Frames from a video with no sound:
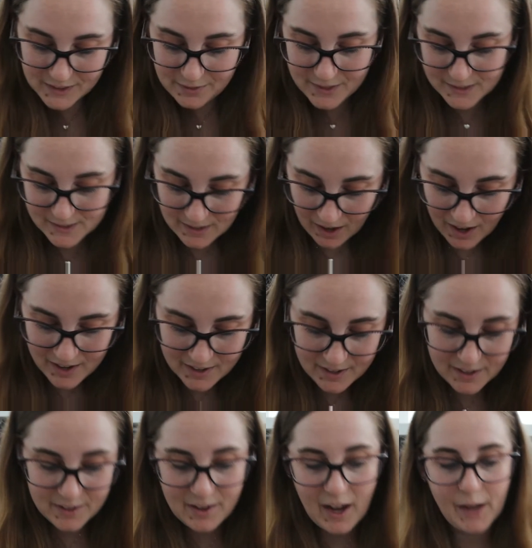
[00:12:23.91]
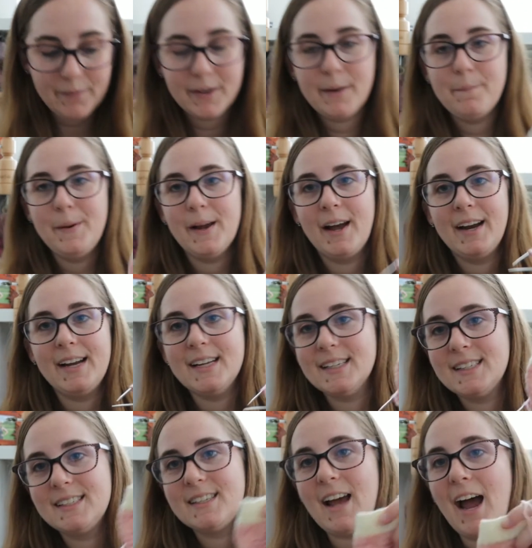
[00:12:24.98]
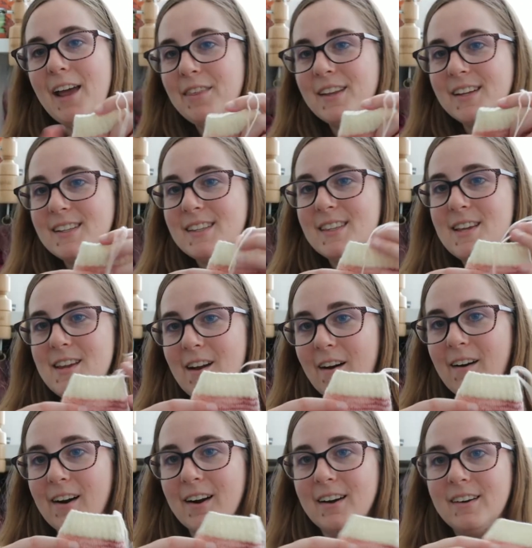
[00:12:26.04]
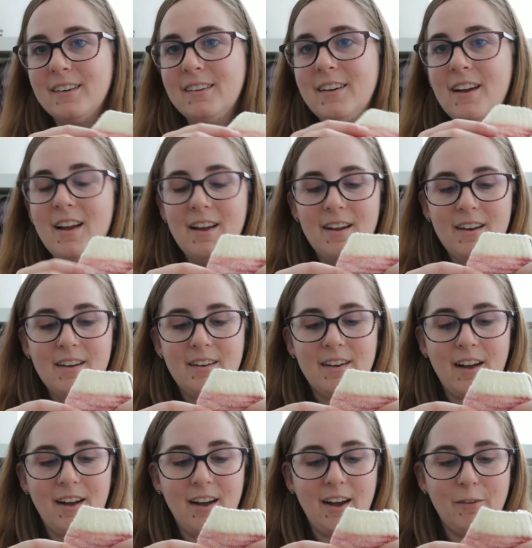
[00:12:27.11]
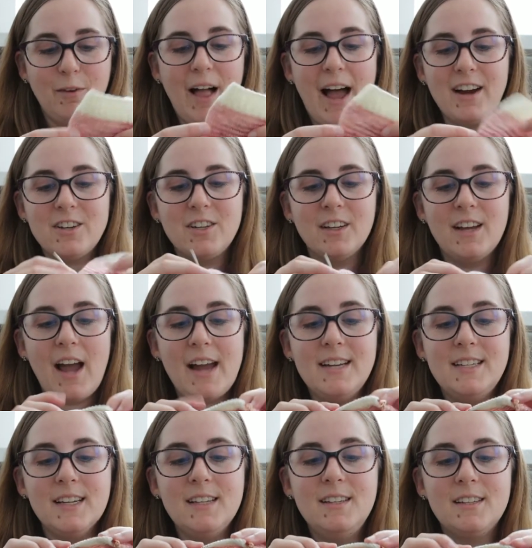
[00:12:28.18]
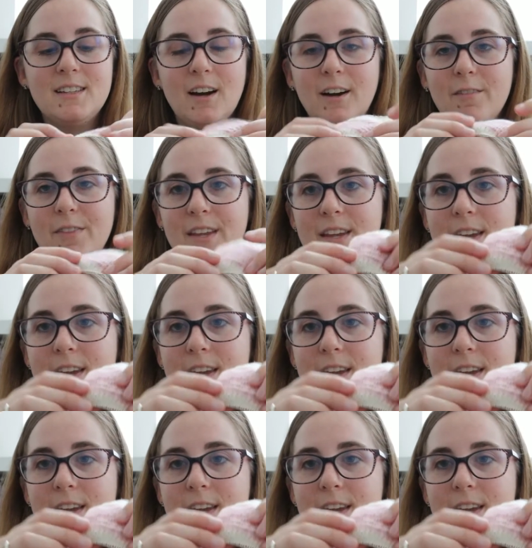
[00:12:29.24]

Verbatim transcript: the sock, I'm gonna be honest, I think it's the yarn. Uh, well, actually, I did start the